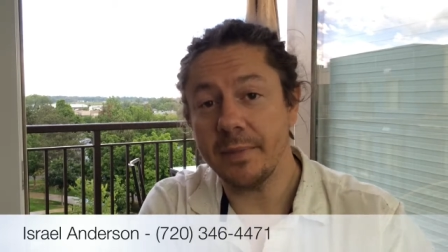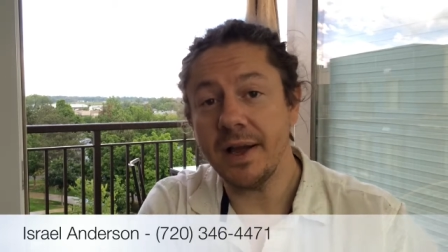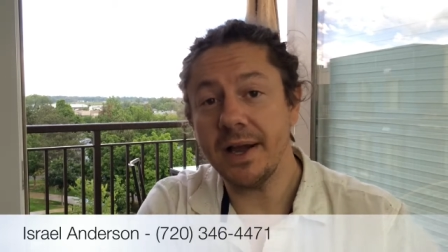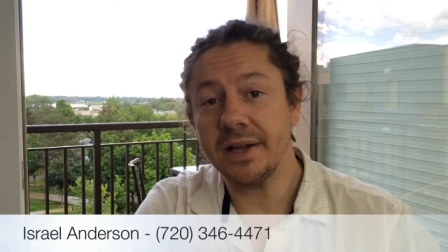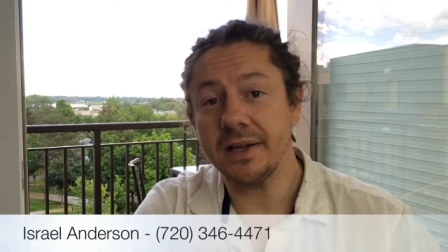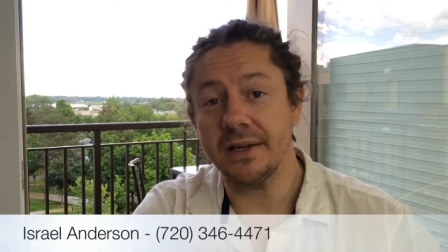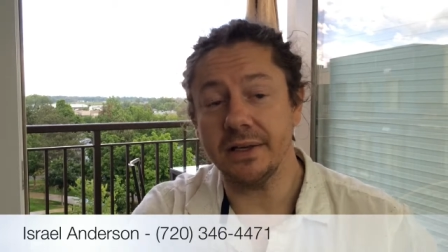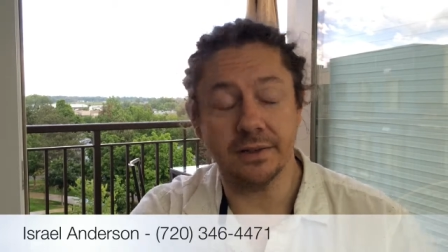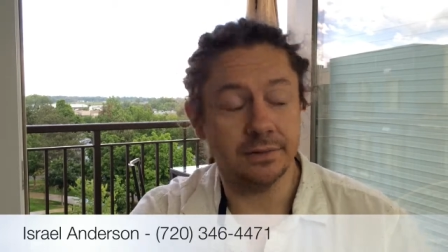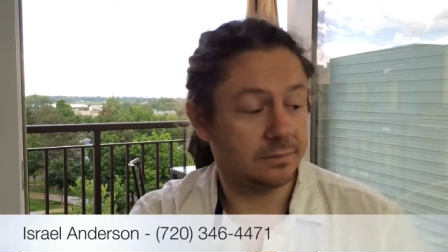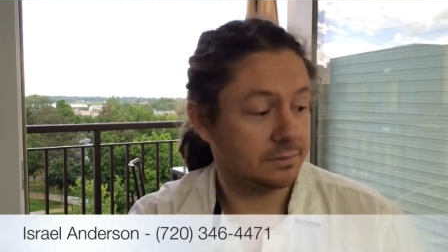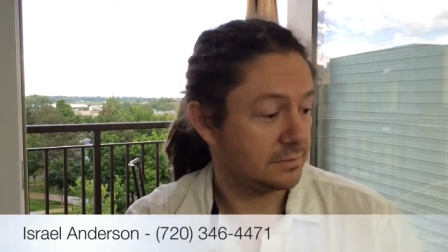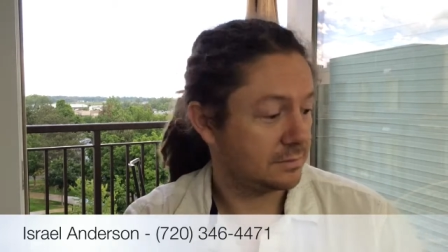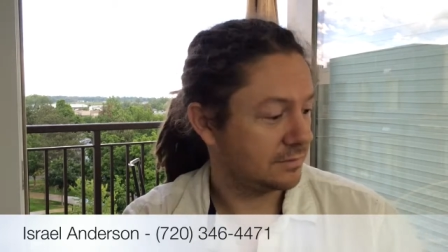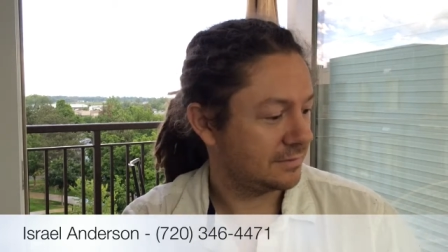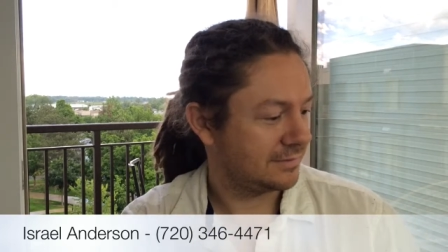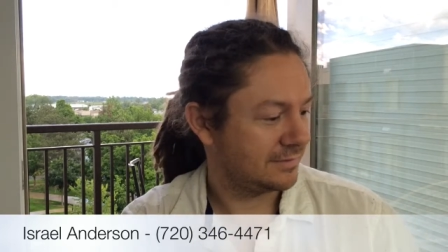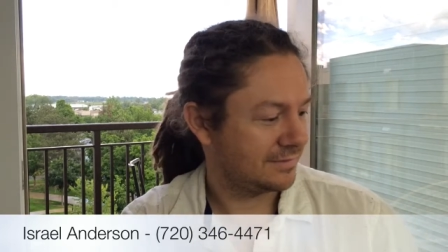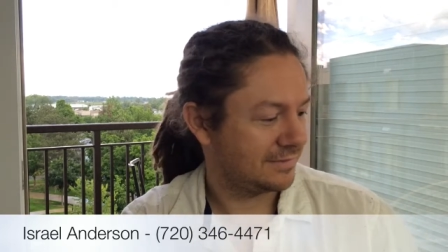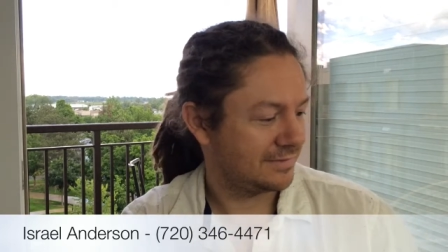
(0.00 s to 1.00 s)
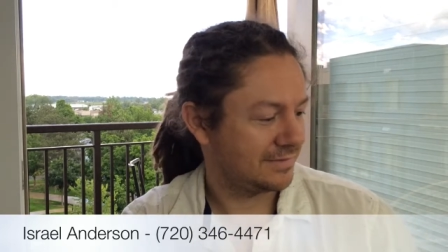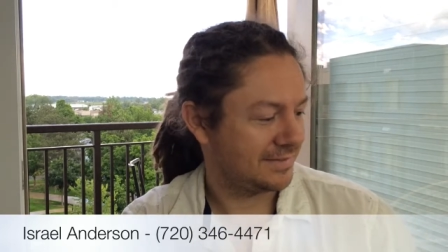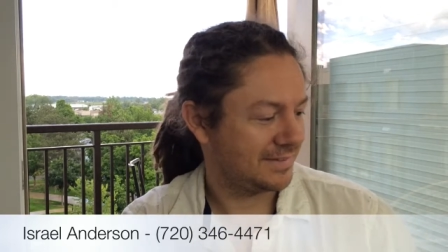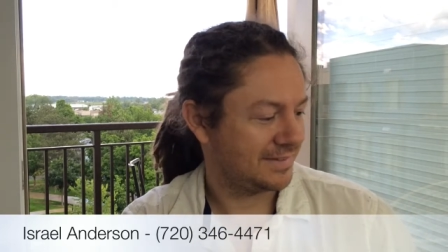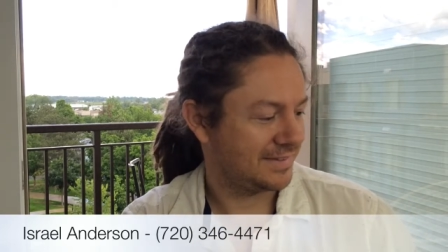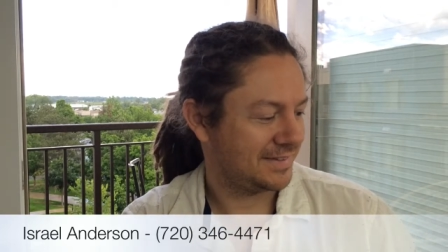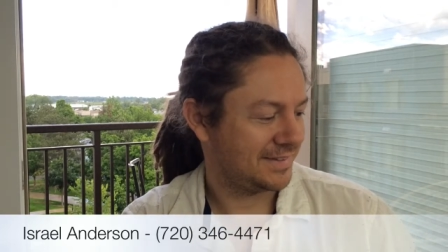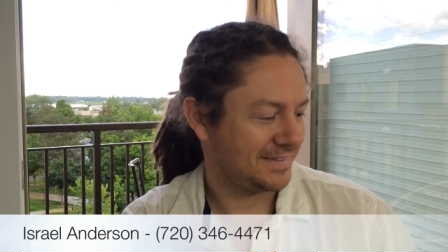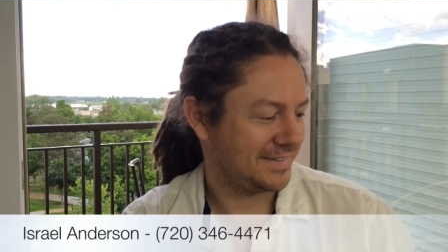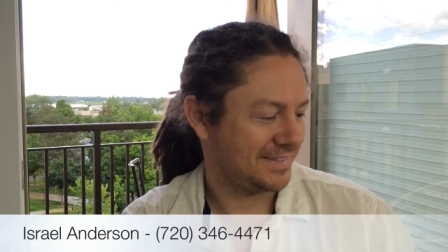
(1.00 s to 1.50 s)
marketing.
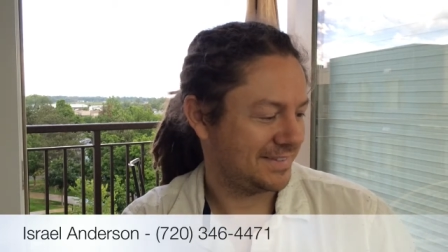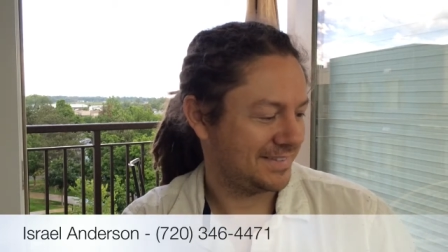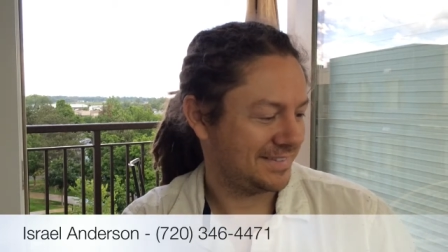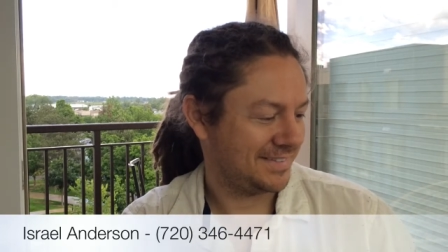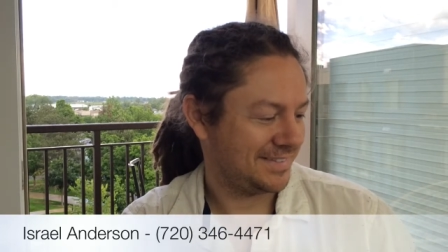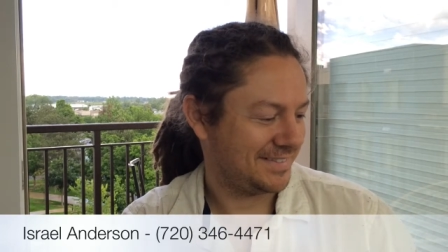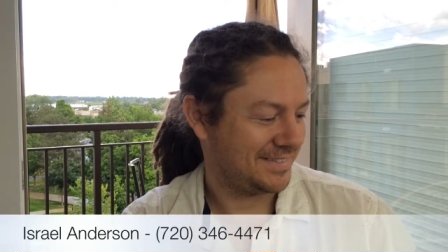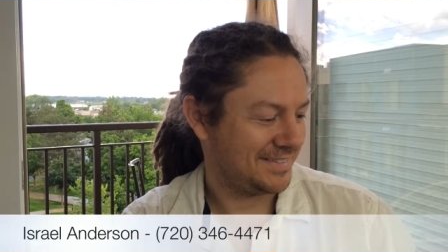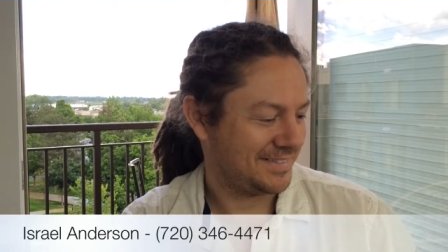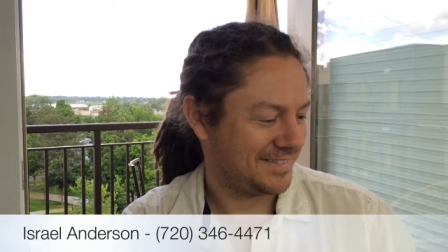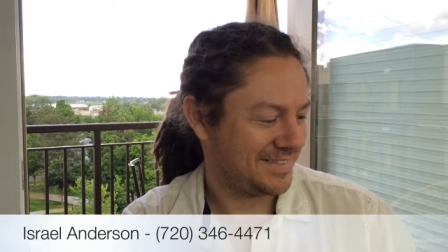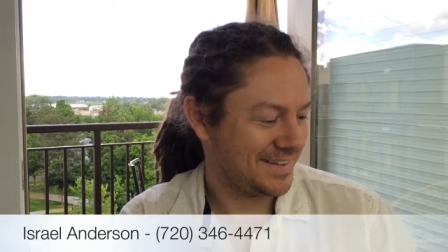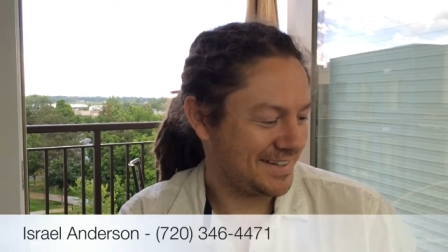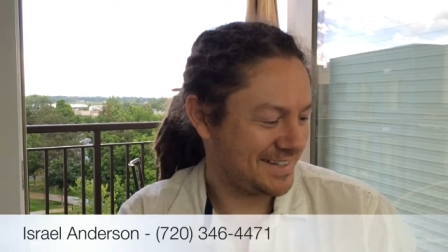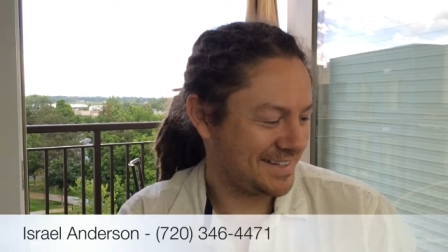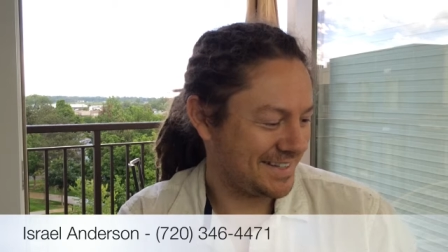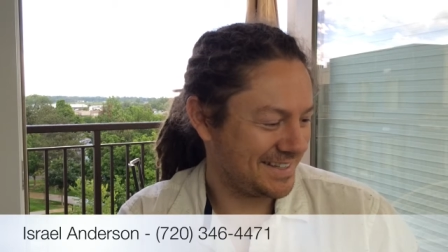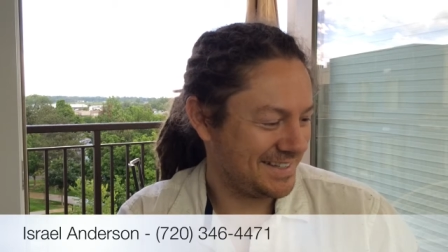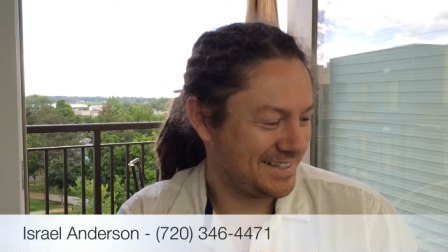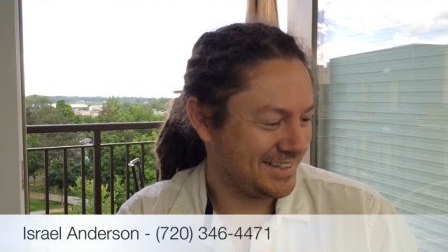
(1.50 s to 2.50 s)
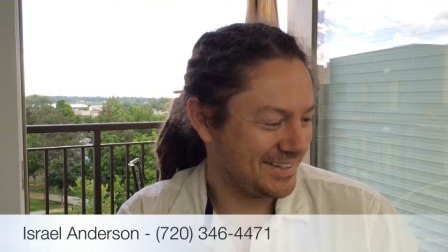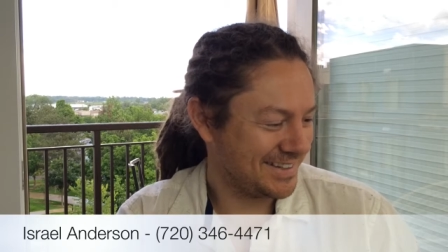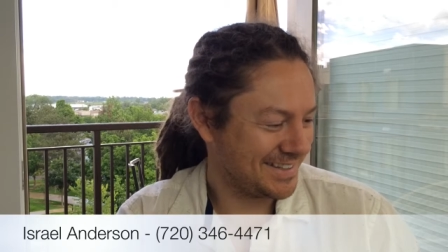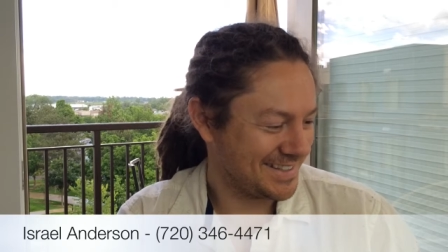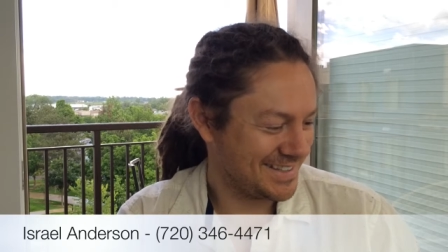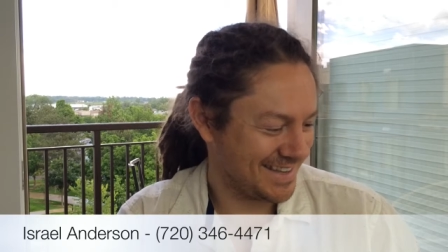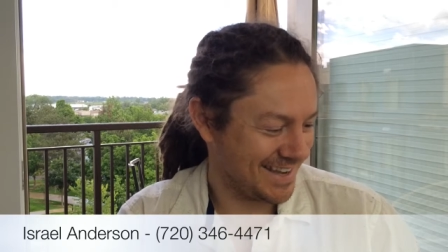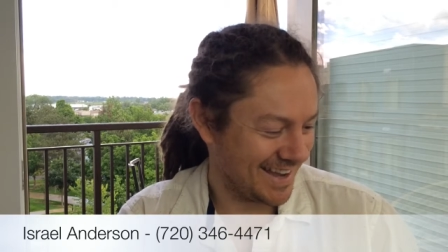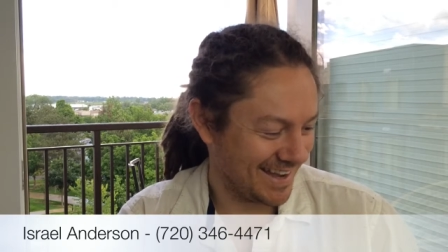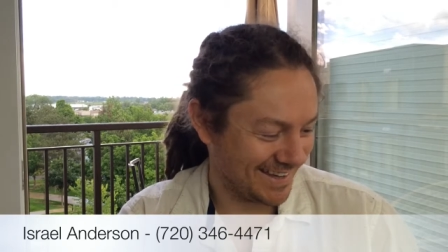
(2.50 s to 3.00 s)
What are you
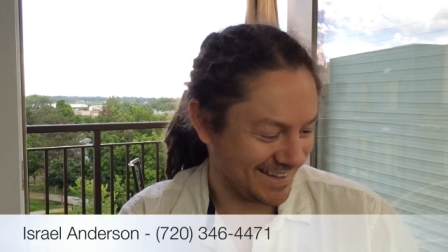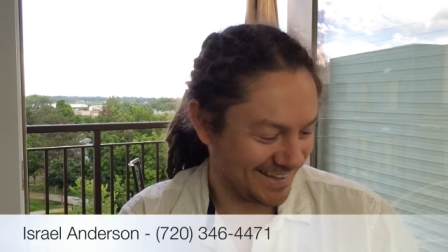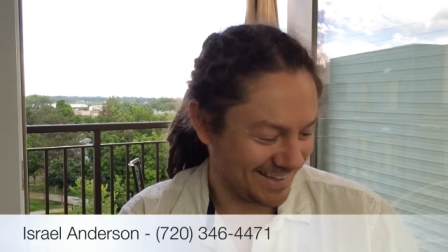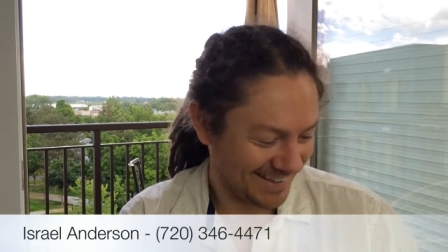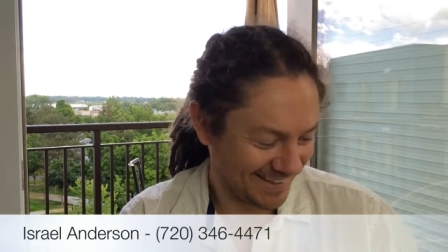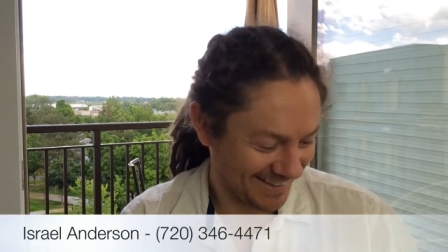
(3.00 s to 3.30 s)
doing, Tiak?